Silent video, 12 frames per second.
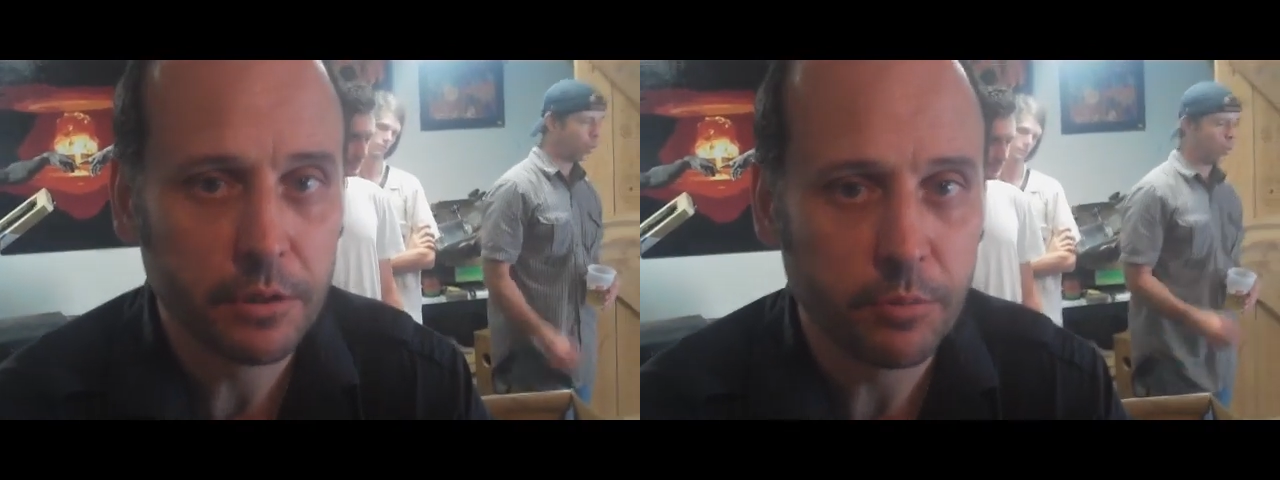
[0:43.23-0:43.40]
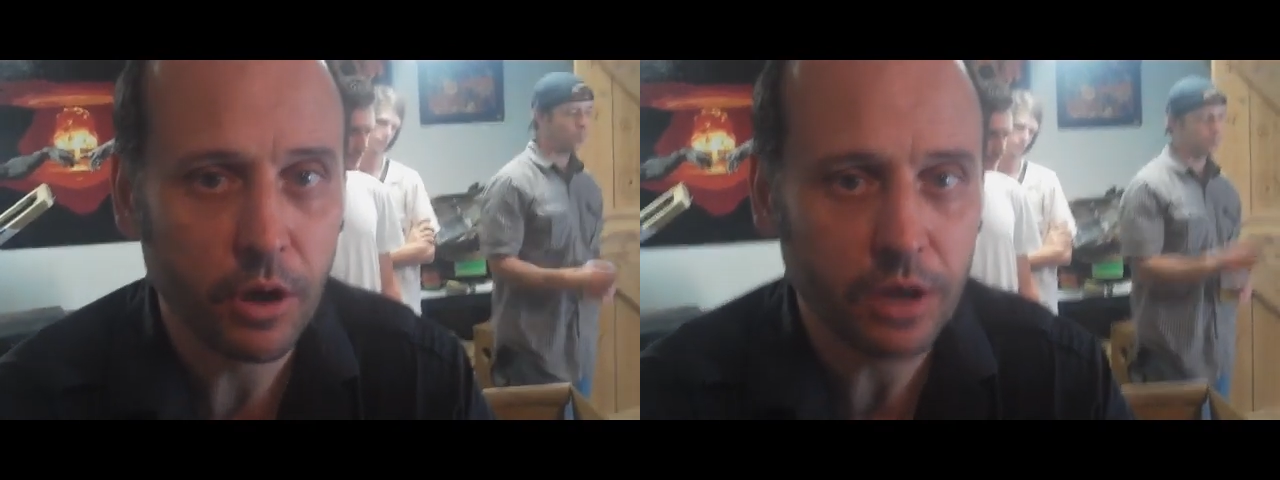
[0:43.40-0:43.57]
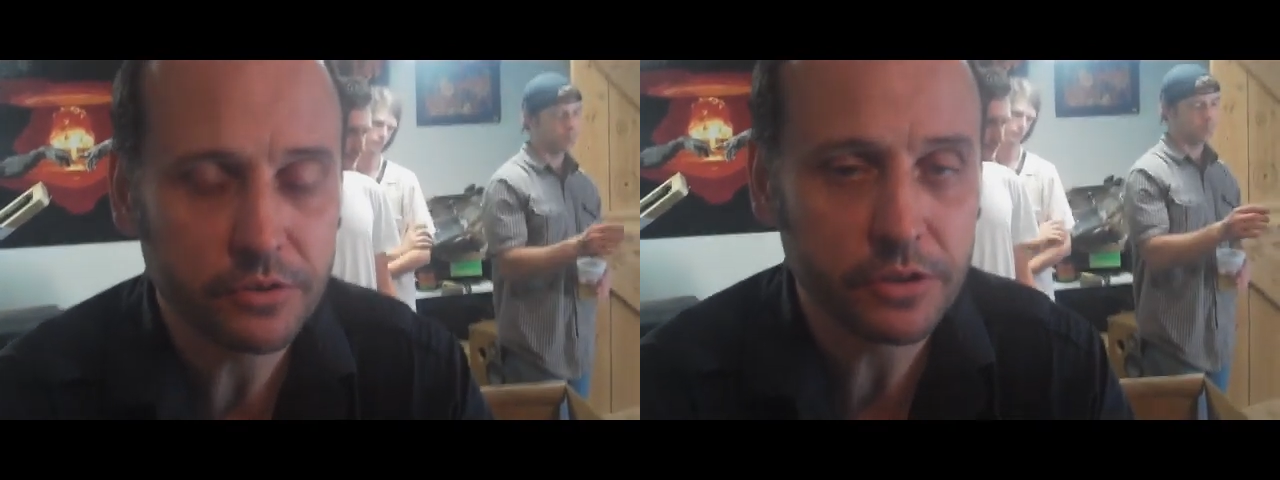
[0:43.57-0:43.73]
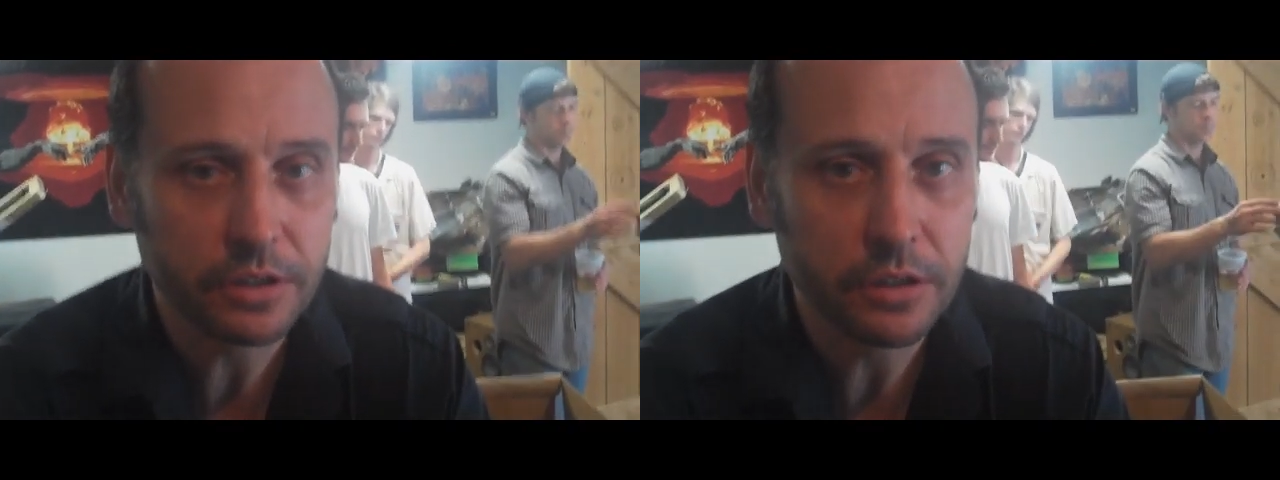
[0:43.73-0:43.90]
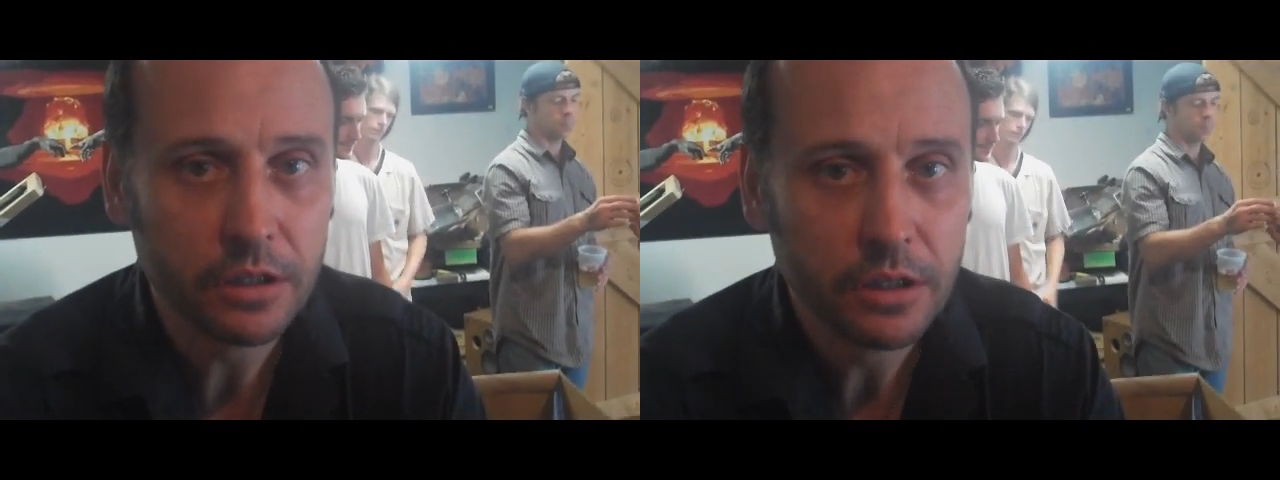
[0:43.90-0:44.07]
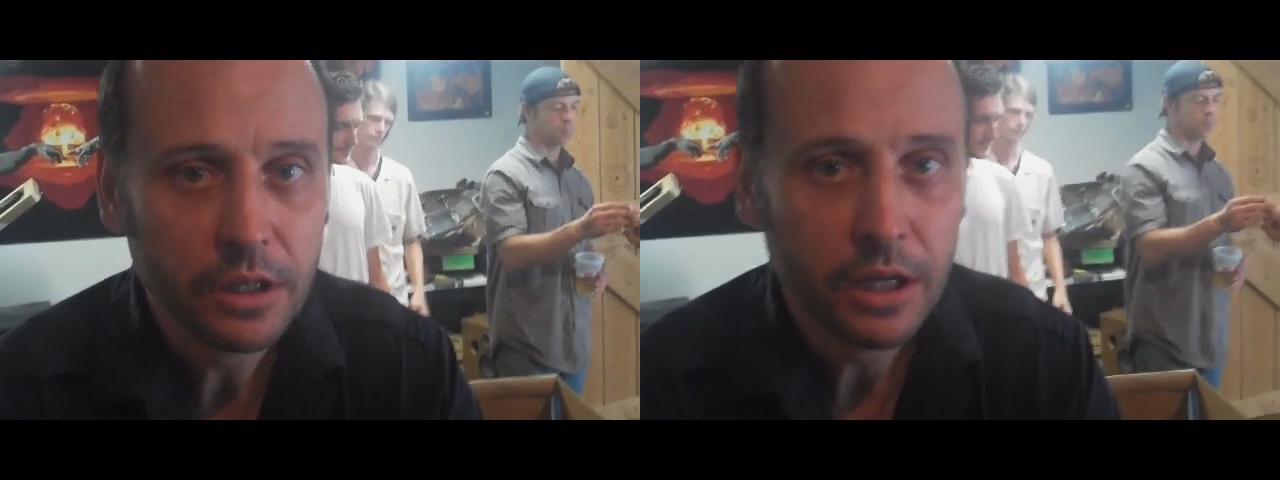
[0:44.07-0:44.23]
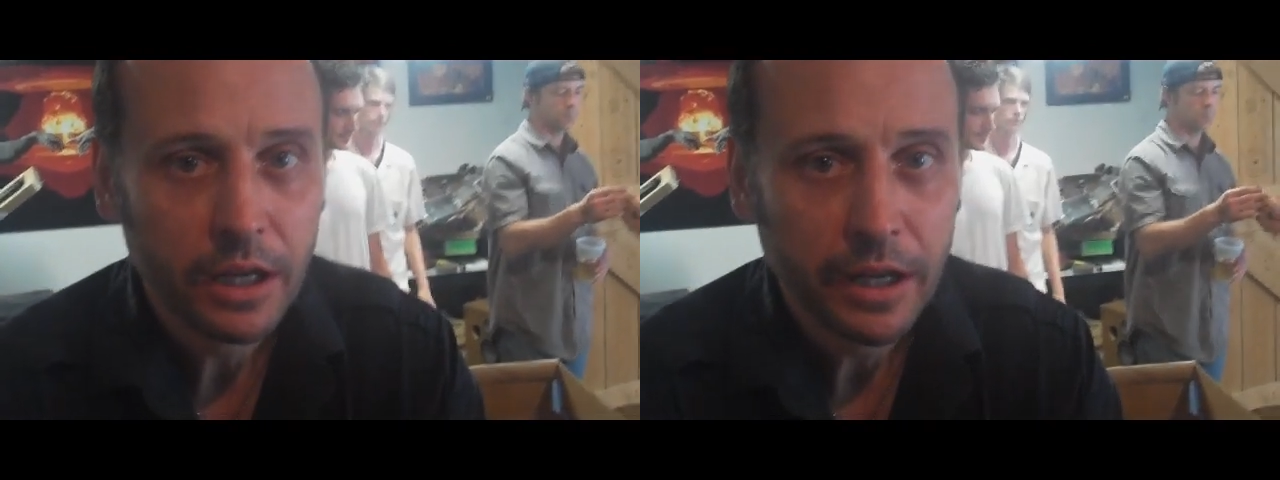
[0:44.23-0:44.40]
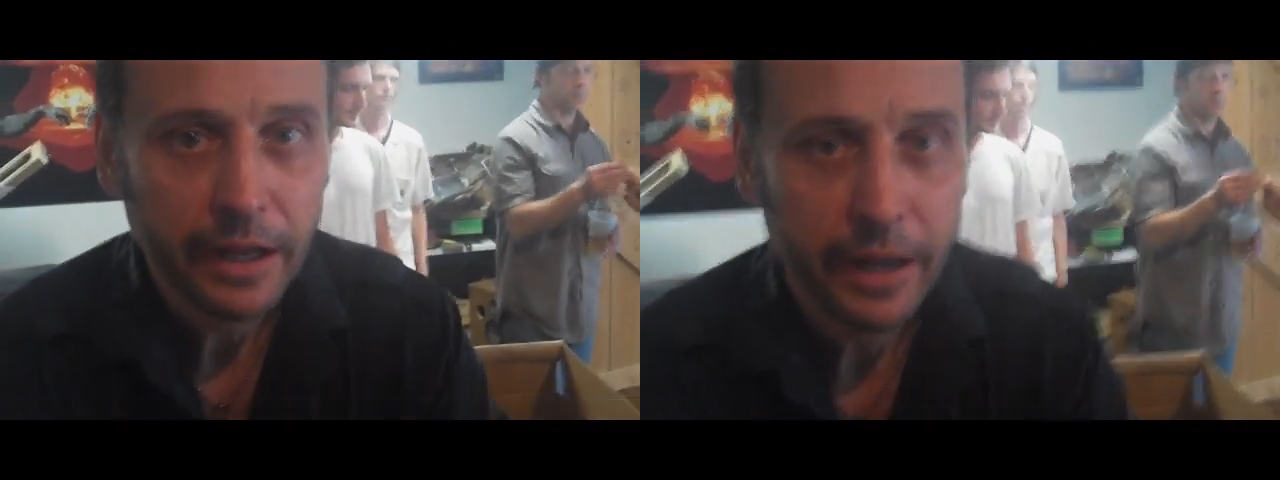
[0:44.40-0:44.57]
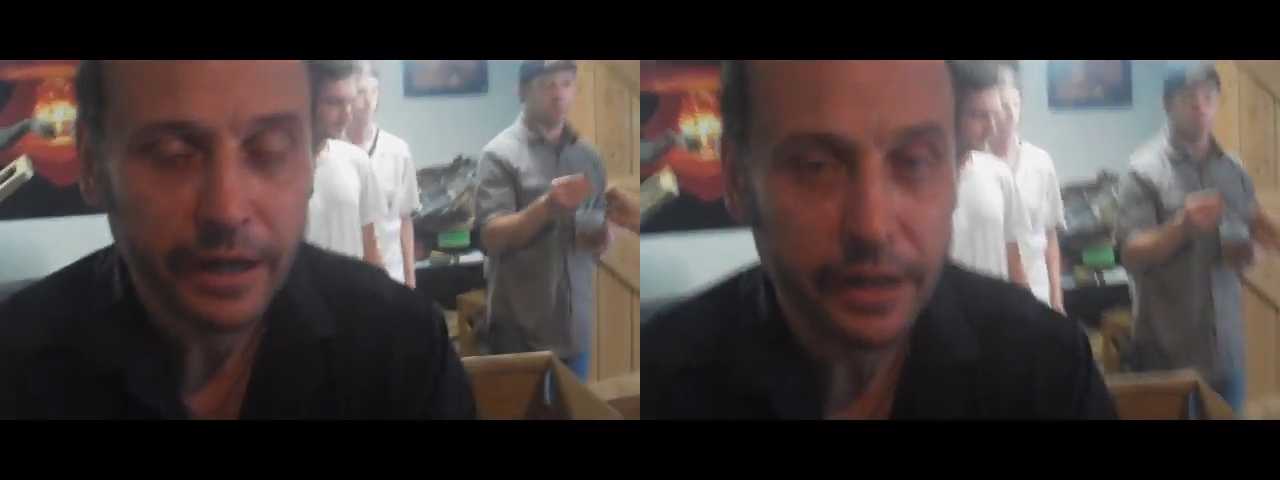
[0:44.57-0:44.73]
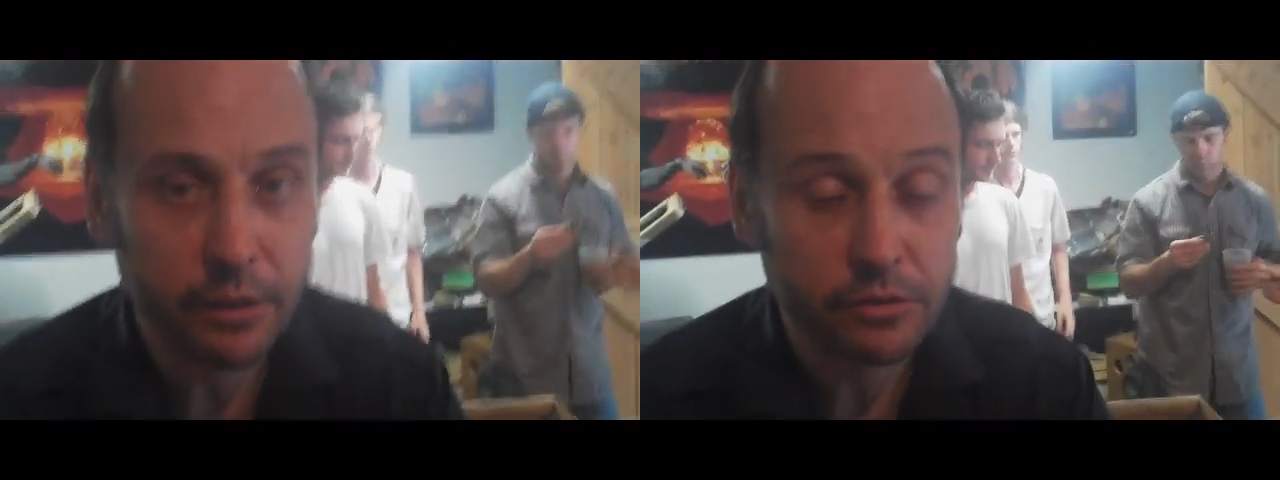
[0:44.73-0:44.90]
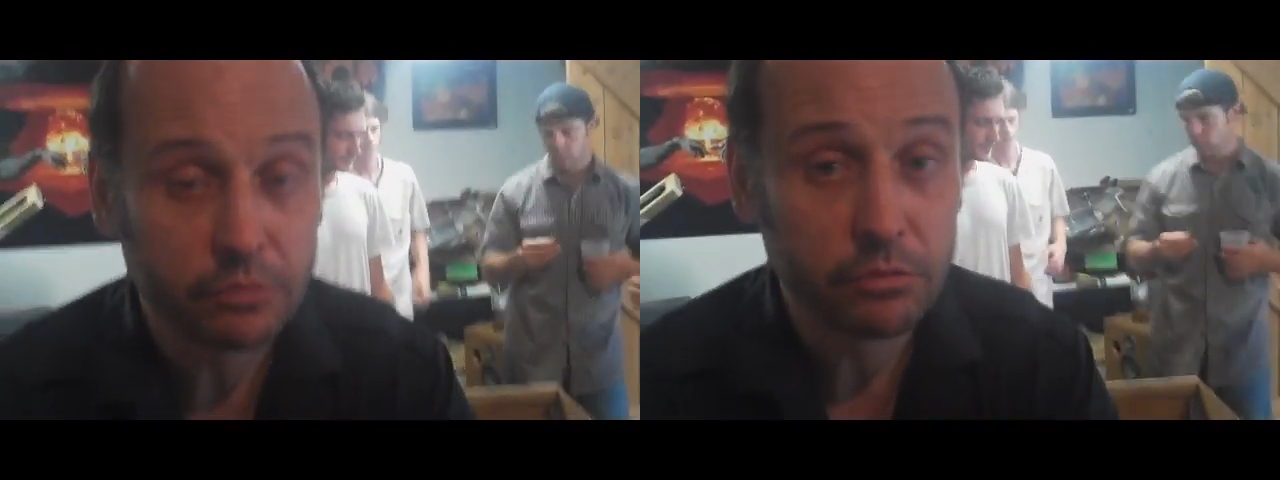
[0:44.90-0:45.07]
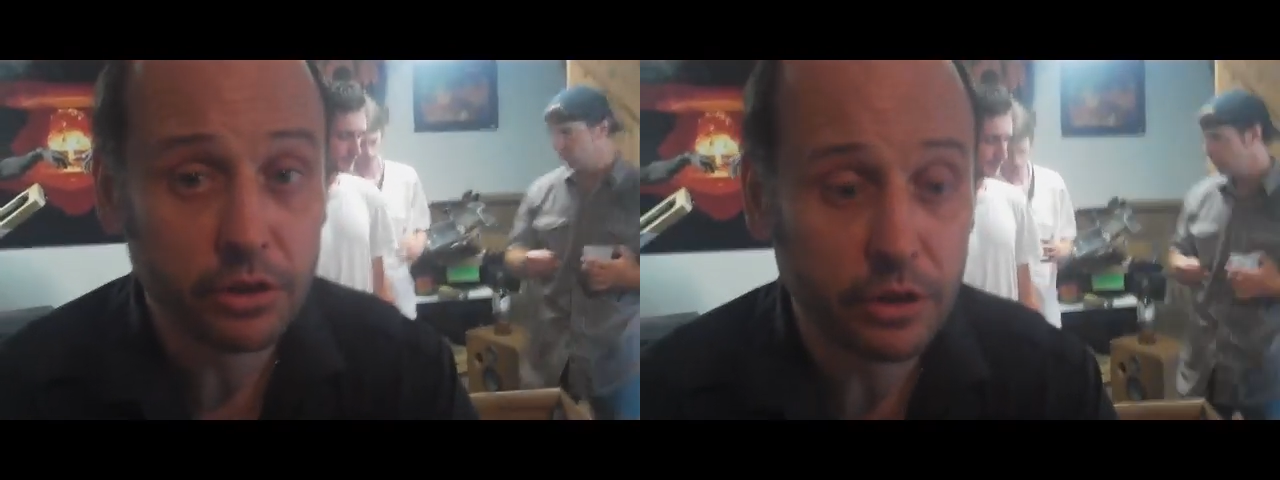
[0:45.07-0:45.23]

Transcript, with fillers: in Boston. And he's a